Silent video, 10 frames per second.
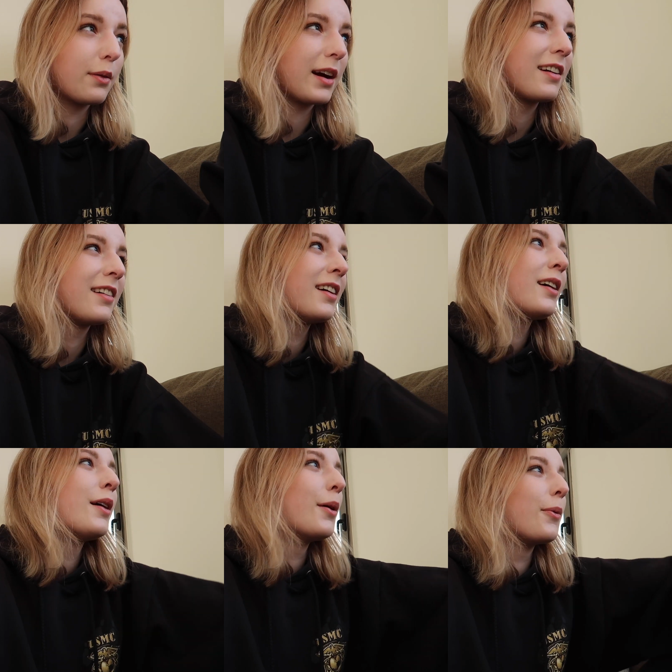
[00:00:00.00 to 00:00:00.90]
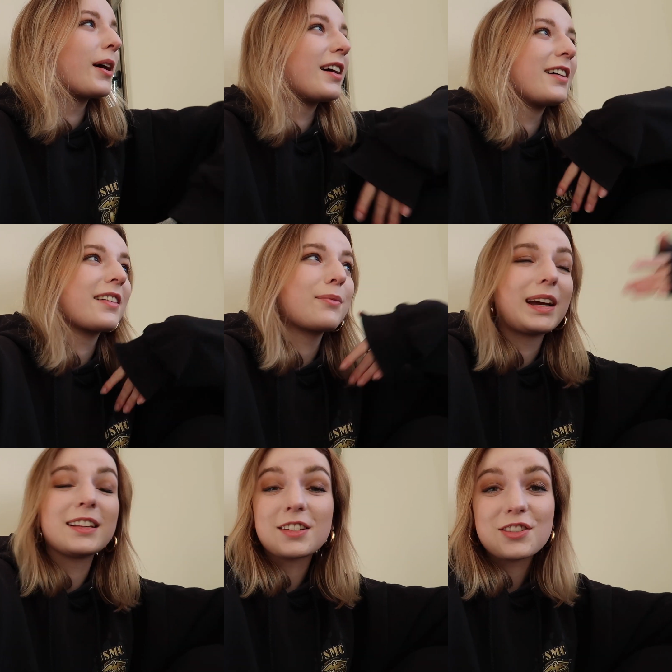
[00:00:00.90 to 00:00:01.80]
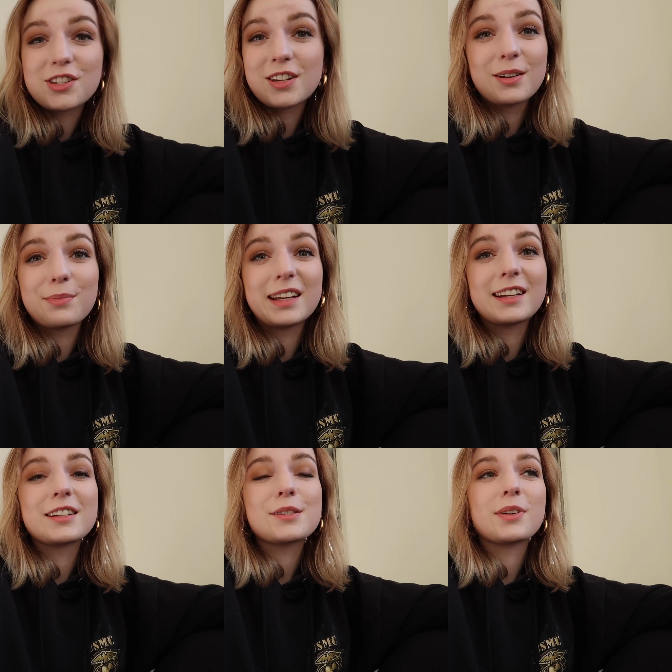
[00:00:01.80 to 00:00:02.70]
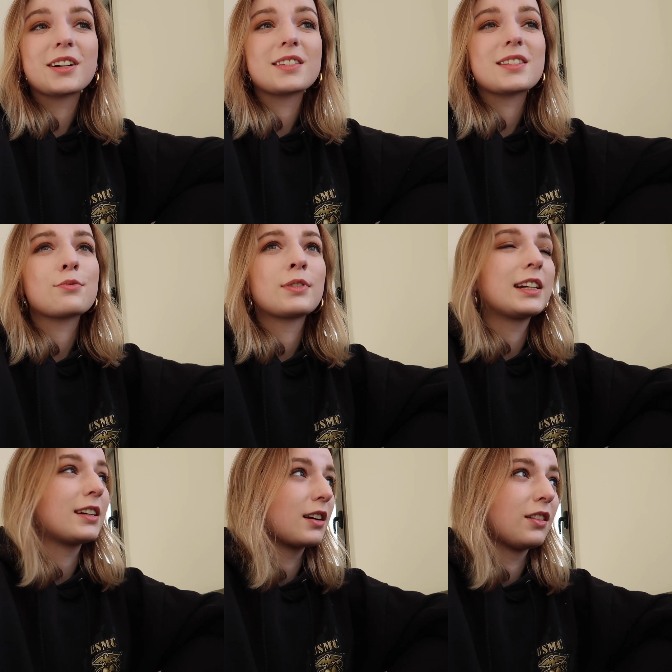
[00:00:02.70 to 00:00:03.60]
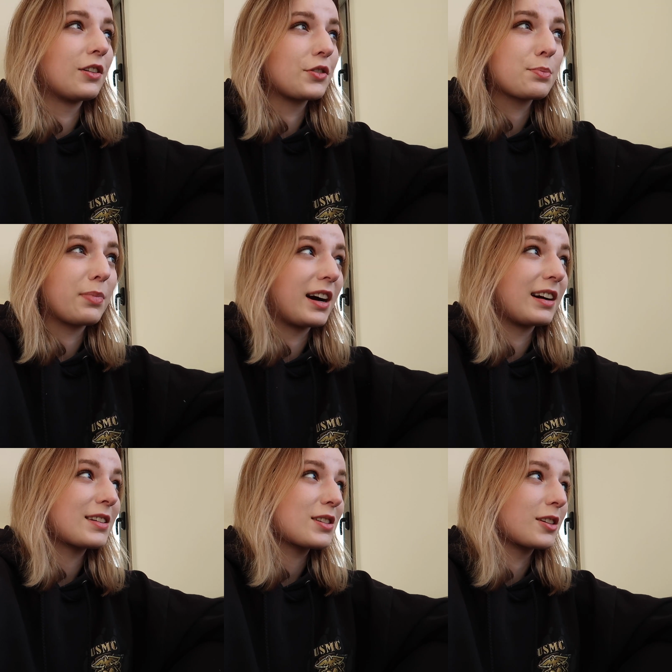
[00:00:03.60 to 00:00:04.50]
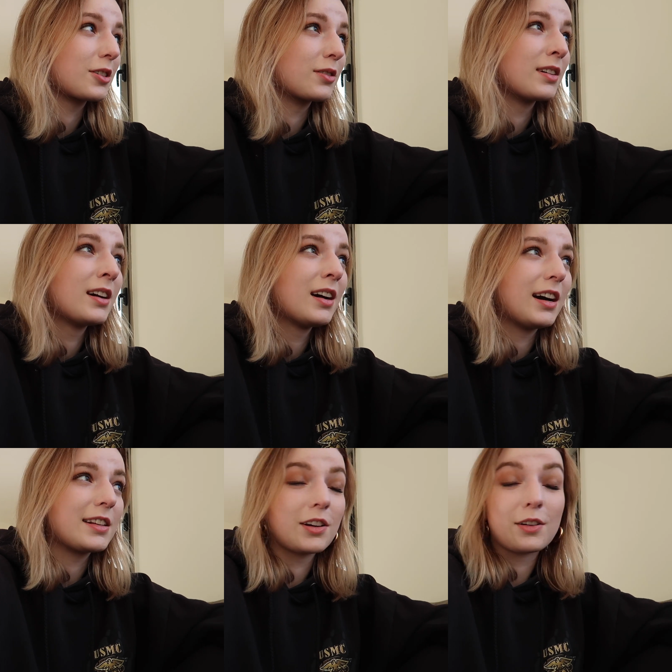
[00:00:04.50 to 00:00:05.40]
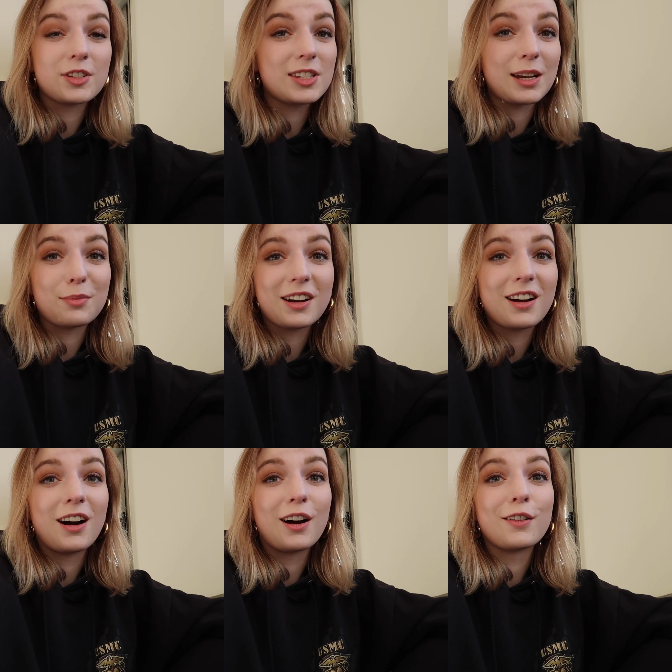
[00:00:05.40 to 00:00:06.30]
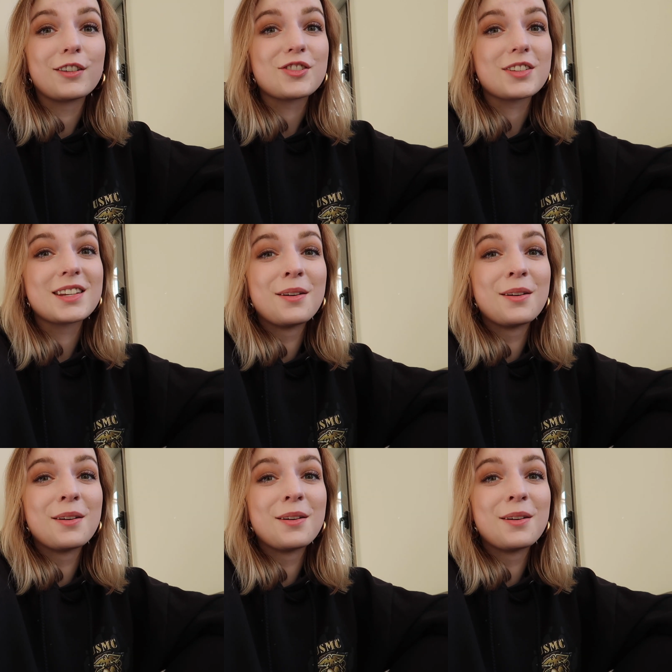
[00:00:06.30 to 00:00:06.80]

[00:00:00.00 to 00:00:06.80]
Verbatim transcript: where, where my internship is because it's really close by. So I don't have to take my car, which is